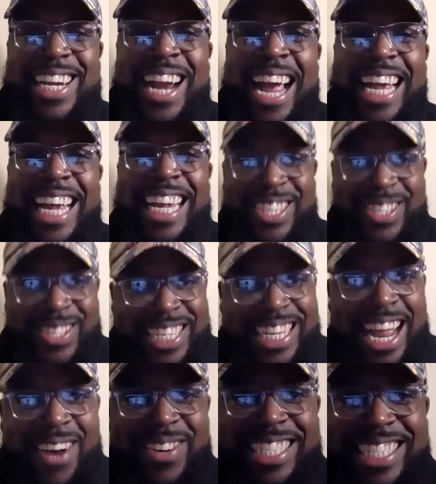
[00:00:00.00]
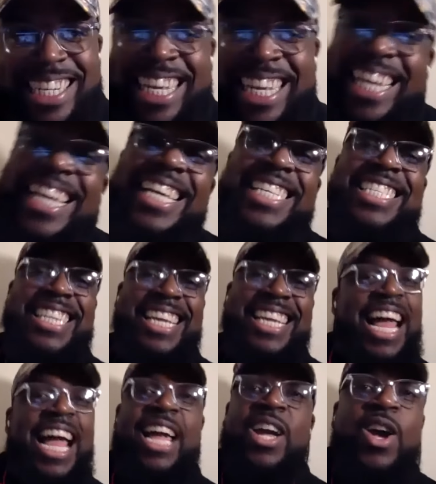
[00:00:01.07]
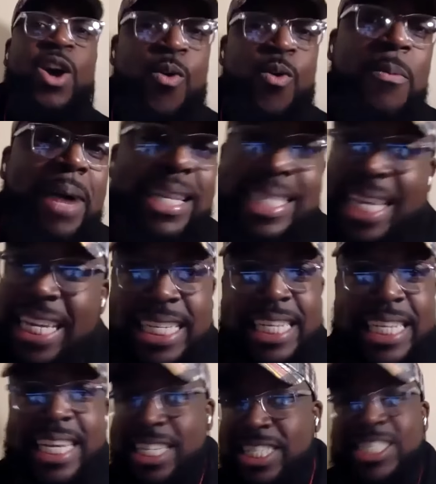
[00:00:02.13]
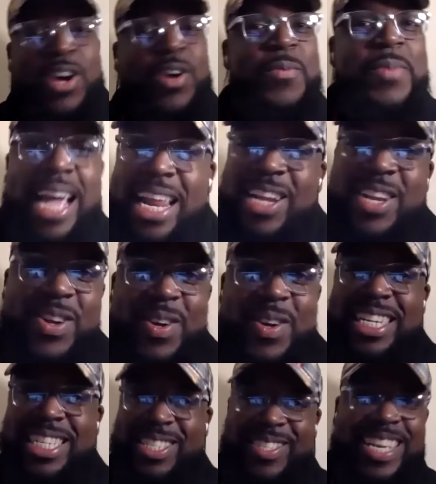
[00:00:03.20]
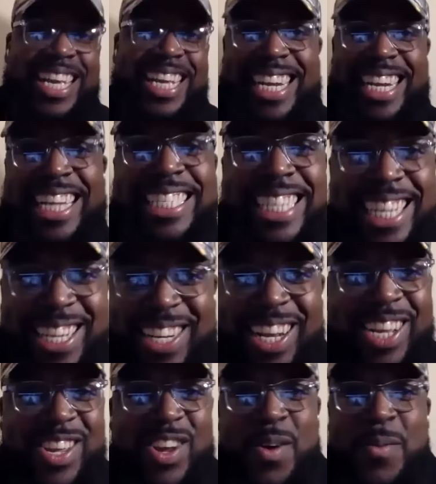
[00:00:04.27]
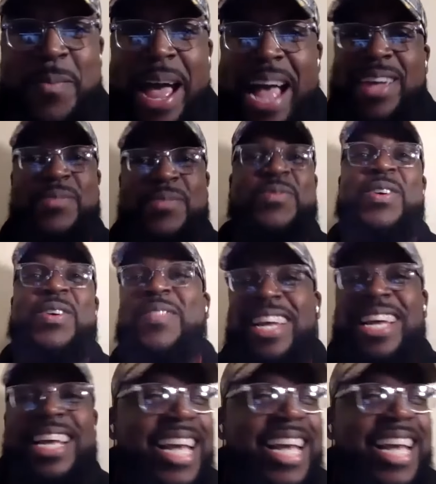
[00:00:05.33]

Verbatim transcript: Right? And you sit down with your kids and they're like, well, my teacher didn't tell me how to do it this way. And the next thing you know, you're going back and forth.